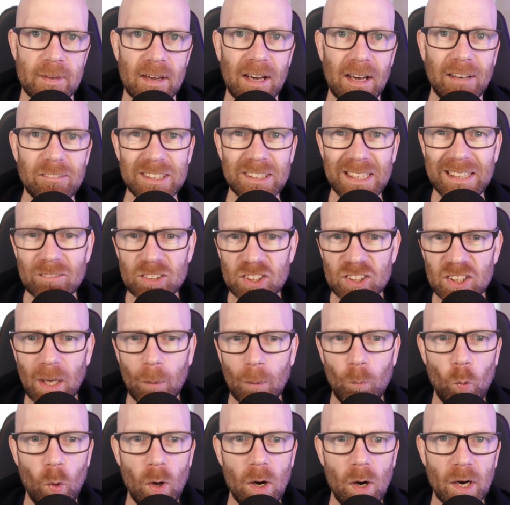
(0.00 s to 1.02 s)
I've seen
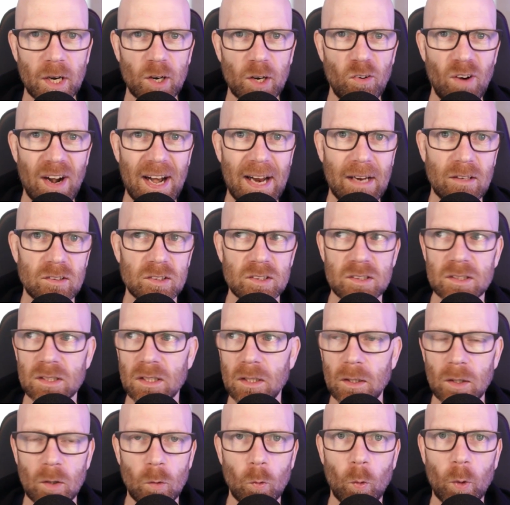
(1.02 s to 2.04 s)
some workarounds,
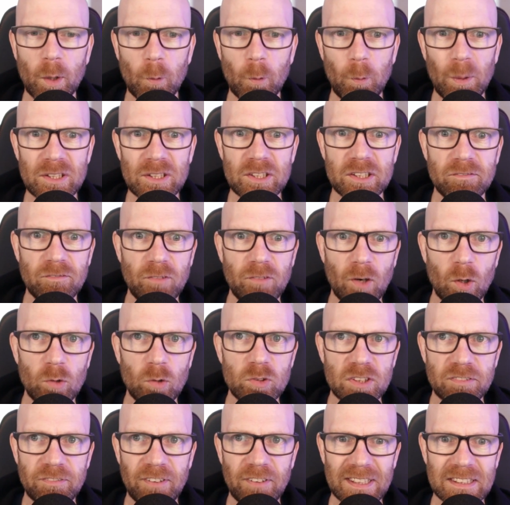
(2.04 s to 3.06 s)
one of which
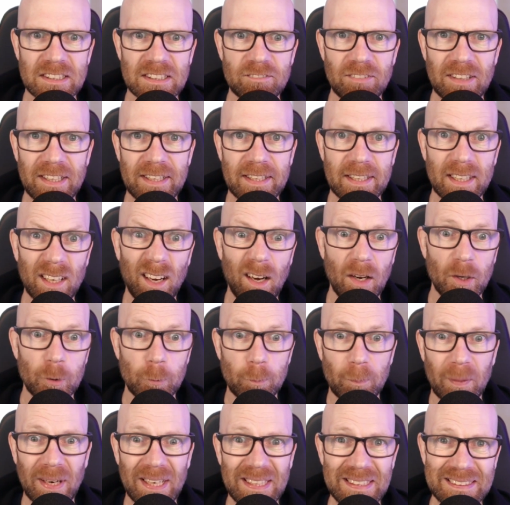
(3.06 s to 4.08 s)
involves effectively cut
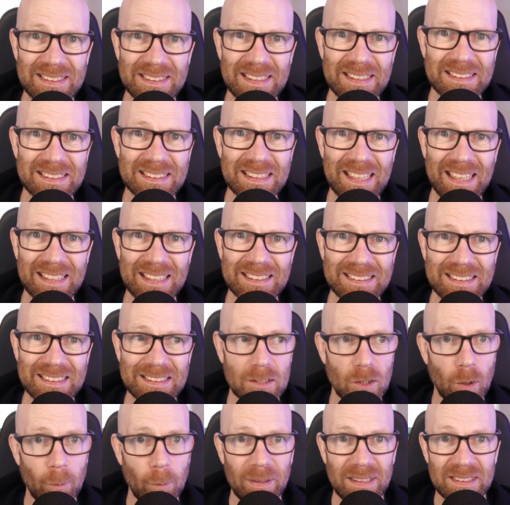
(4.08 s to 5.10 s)
and pasting selected
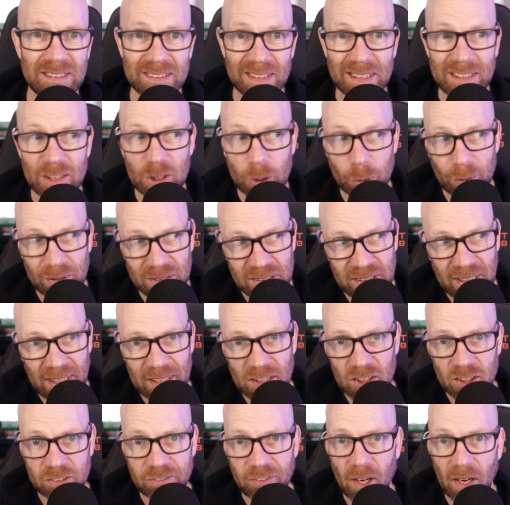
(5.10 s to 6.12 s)
comments into a
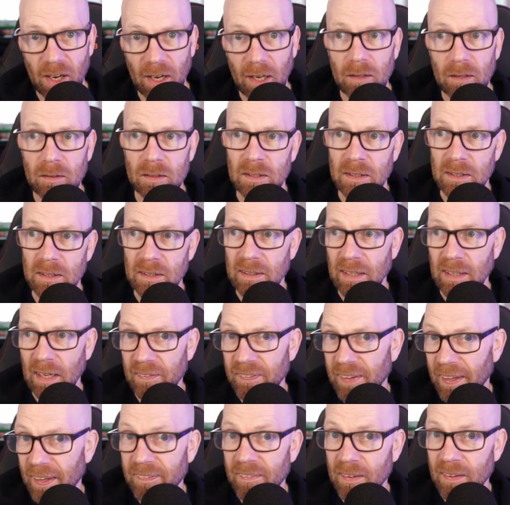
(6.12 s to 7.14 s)
text file,
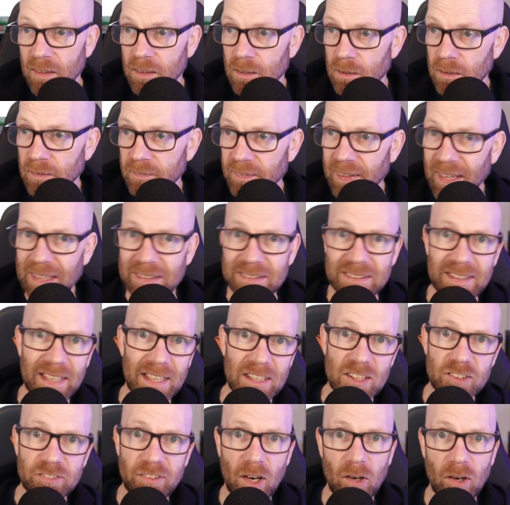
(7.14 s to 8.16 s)
and then that
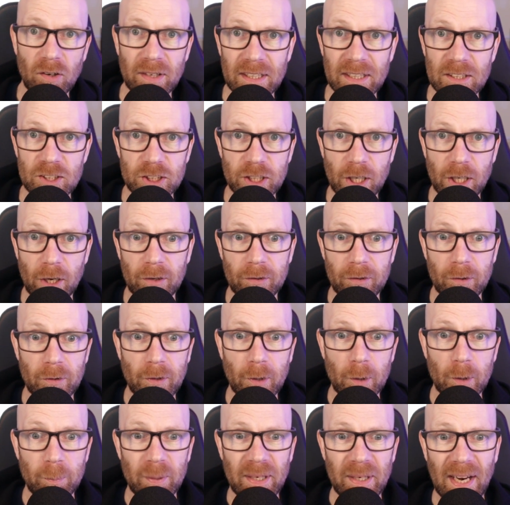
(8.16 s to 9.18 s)
text file gets shown on
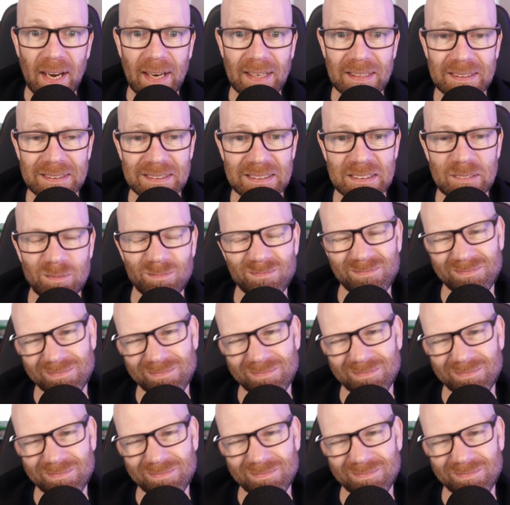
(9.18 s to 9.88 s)
OBS.